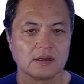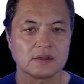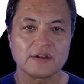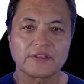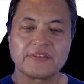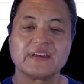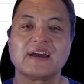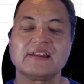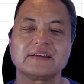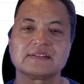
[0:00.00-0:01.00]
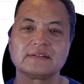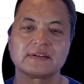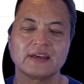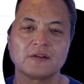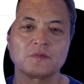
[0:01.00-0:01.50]
Another thing I like to
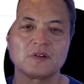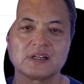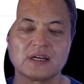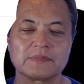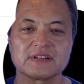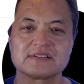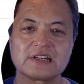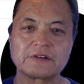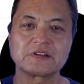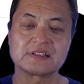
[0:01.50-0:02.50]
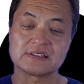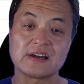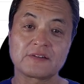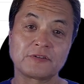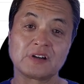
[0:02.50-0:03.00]
look at when I'm considering a
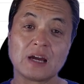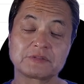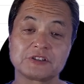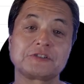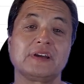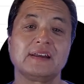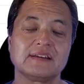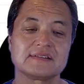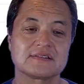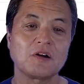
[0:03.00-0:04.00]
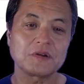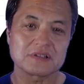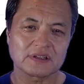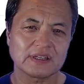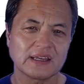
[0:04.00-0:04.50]
stock for an option trade is always
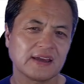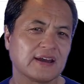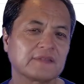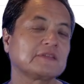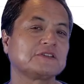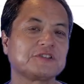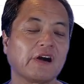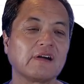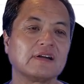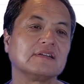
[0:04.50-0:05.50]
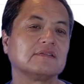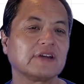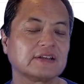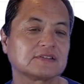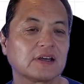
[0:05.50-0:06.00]
looking at the chart,
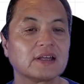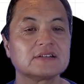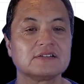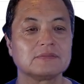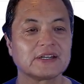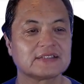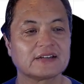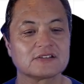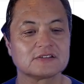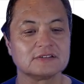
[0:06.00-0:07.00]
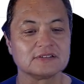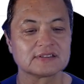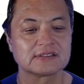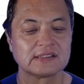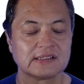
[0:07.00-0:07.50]
right? So I like to do my technicals.